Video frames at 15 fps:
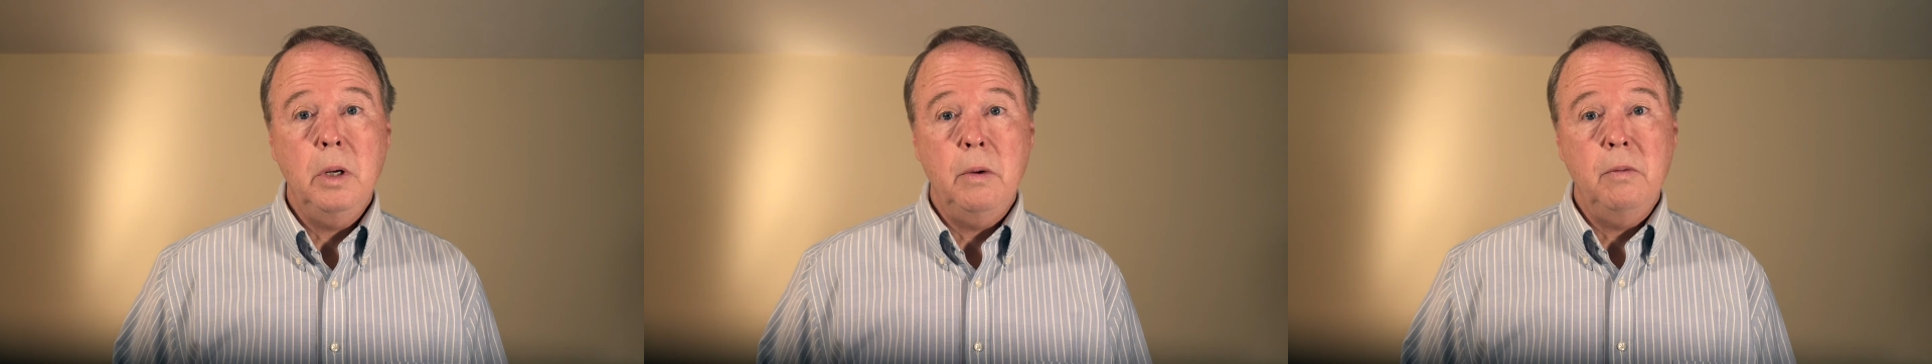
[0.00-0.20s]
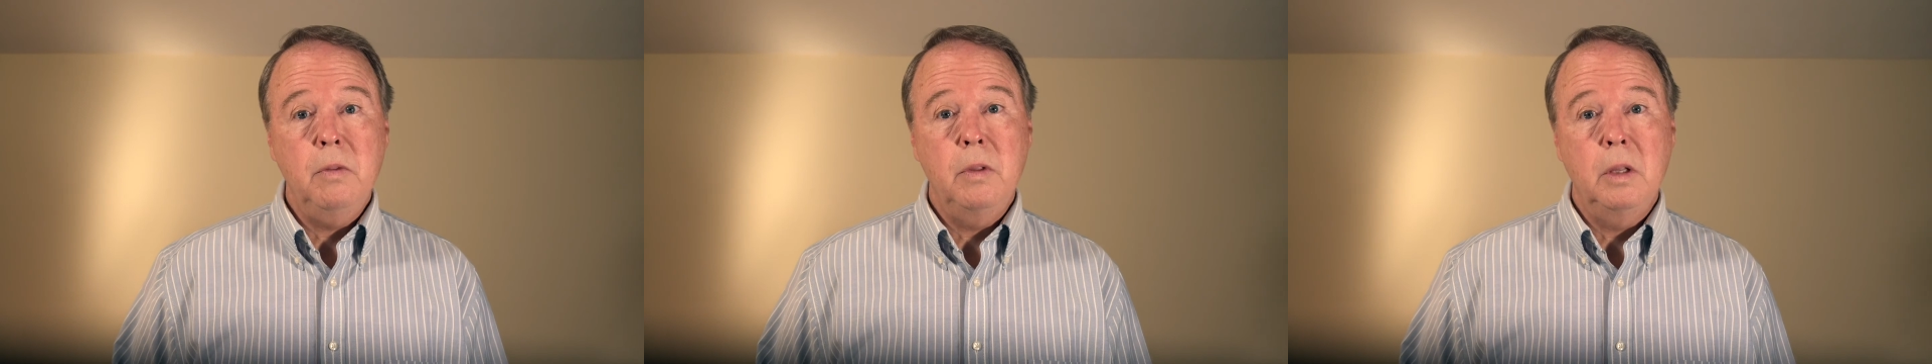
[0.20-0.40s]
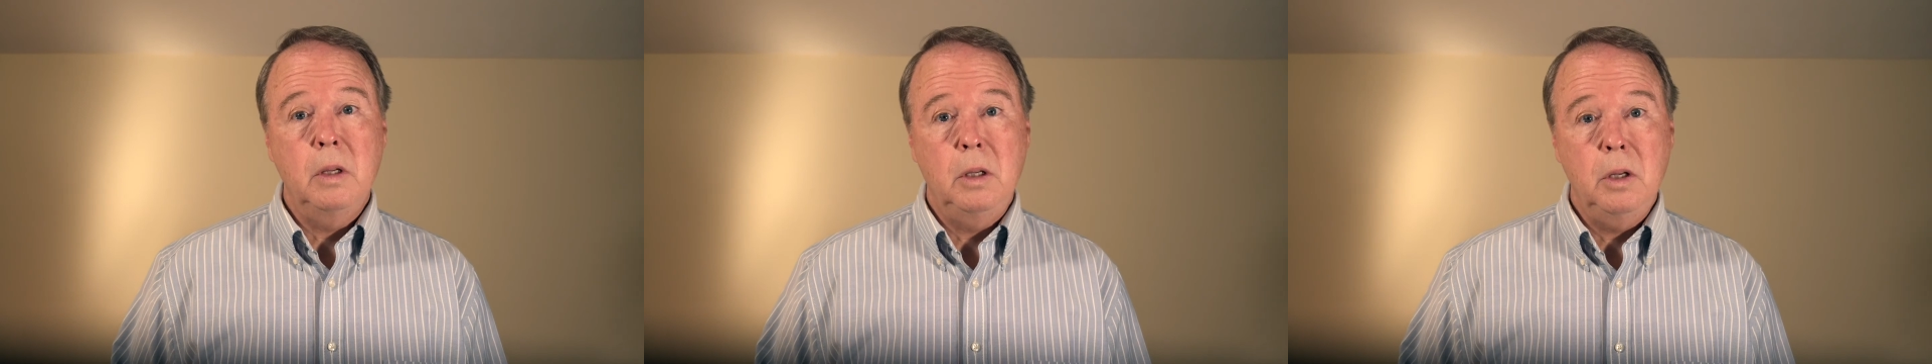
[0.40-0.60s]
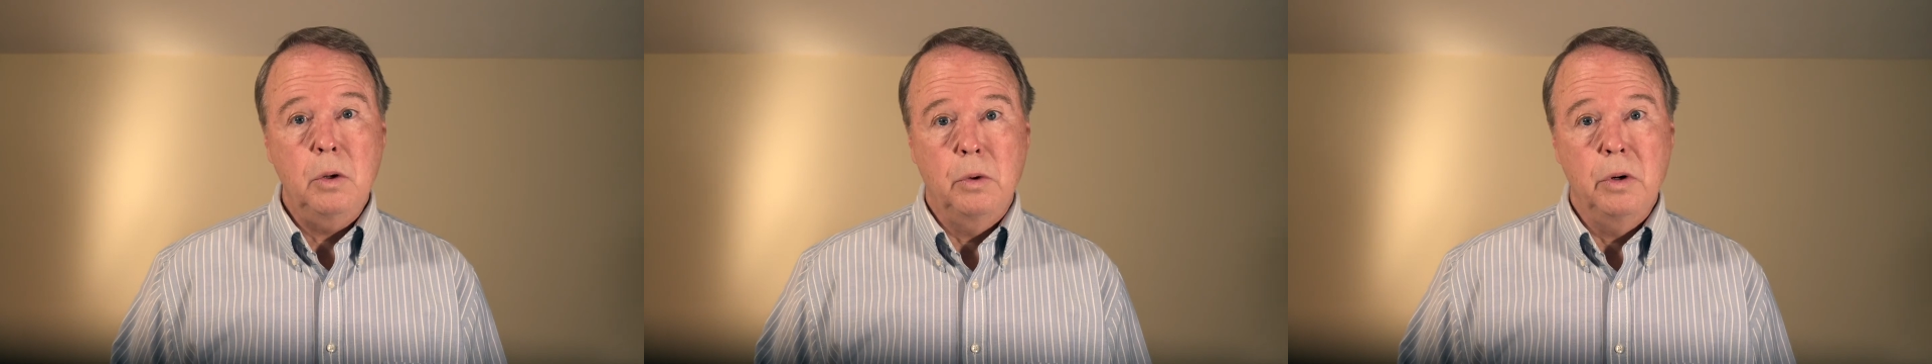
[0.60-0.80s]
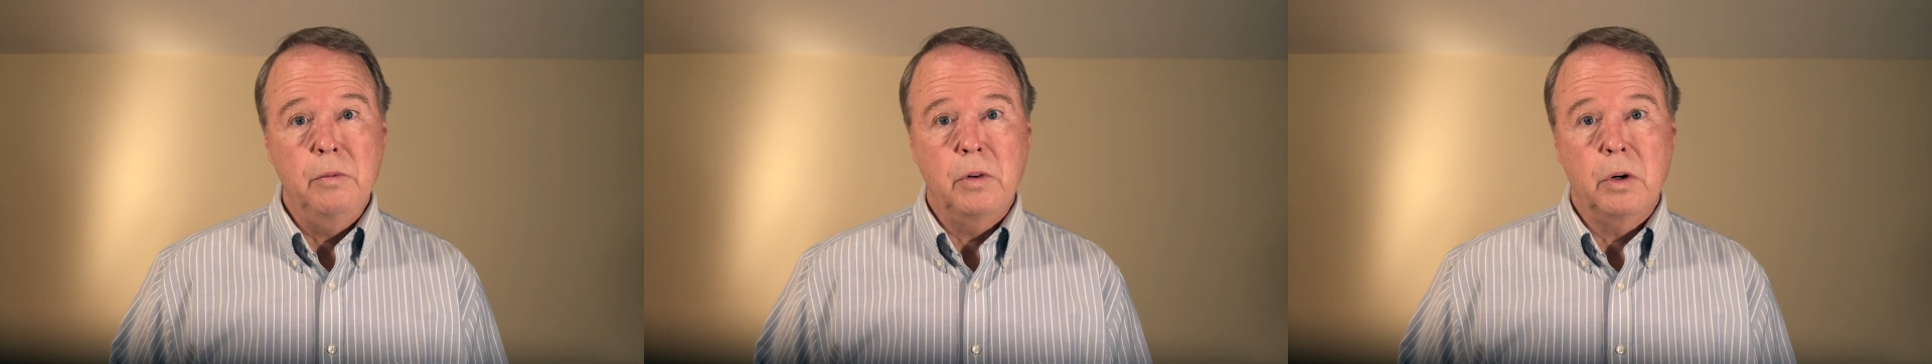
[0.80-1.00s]
of the
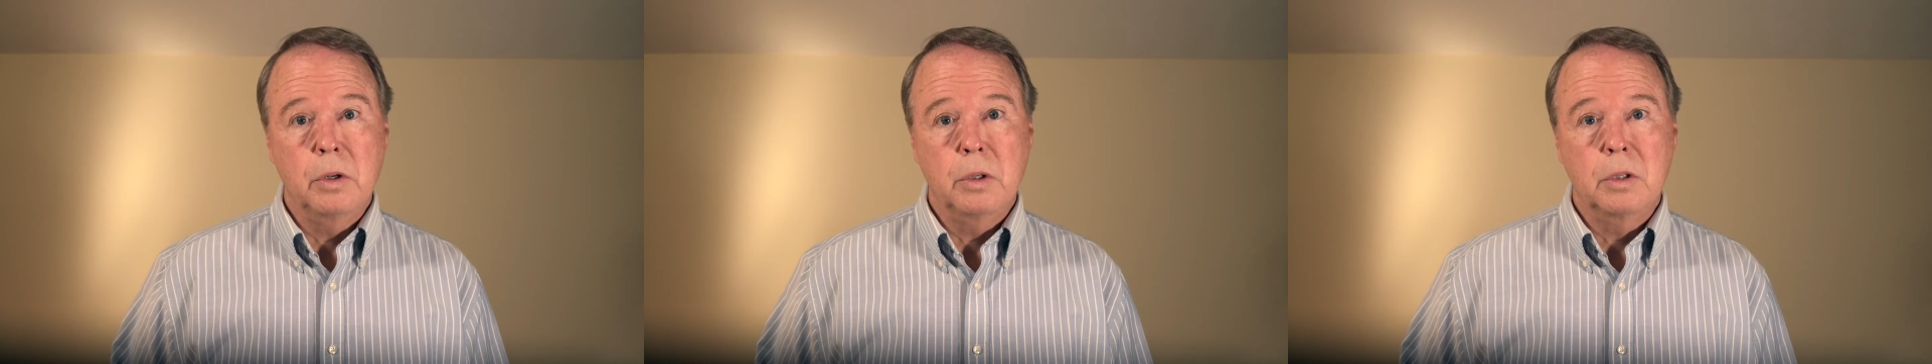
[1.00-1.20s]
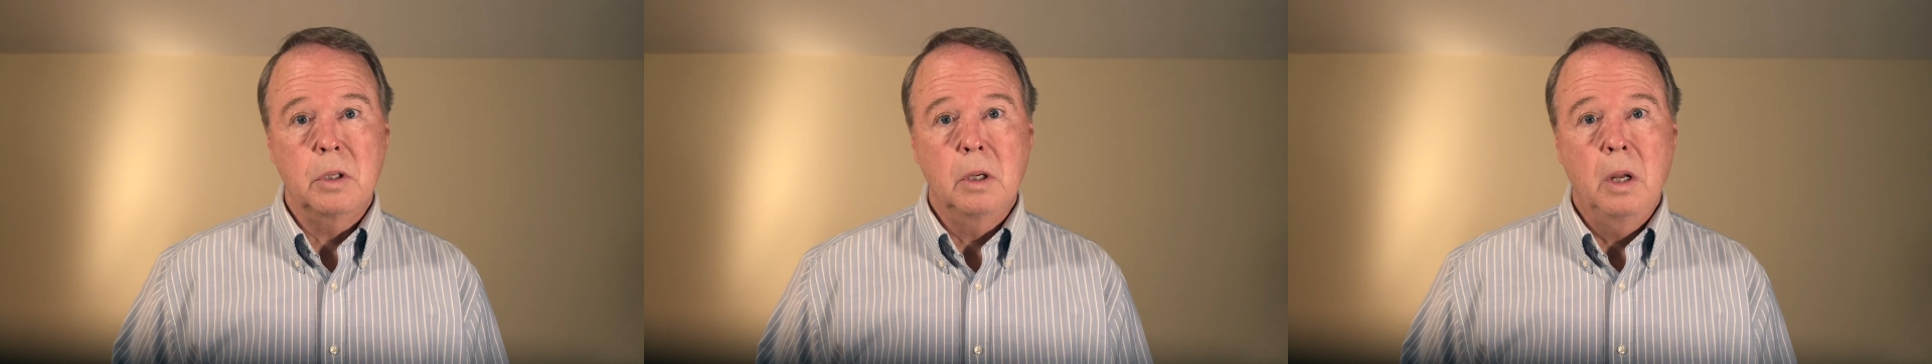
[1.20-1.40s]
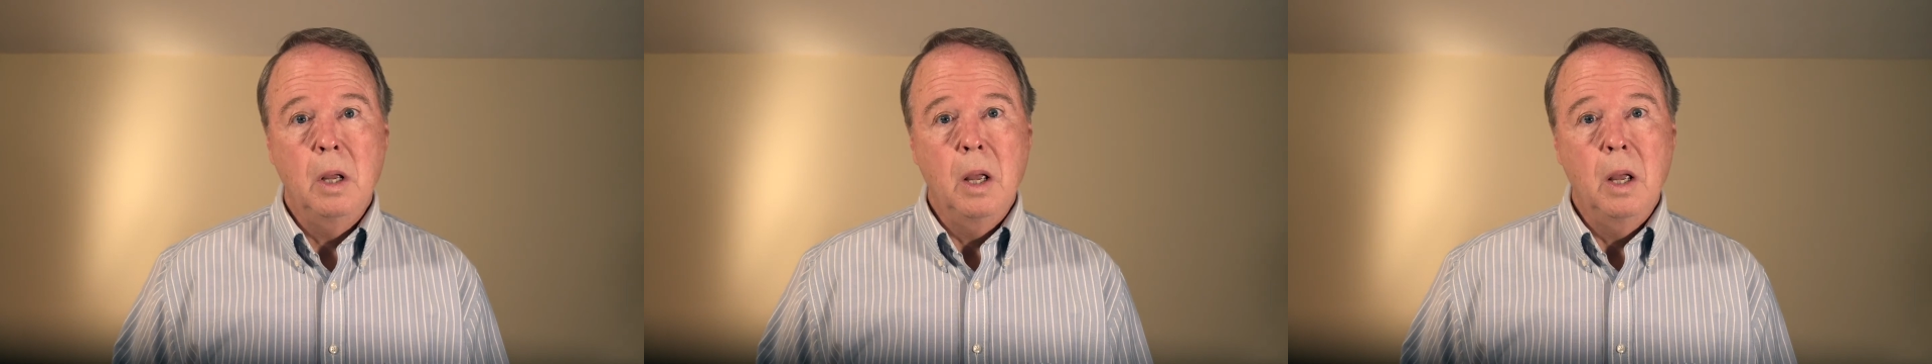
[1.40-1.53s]
universe,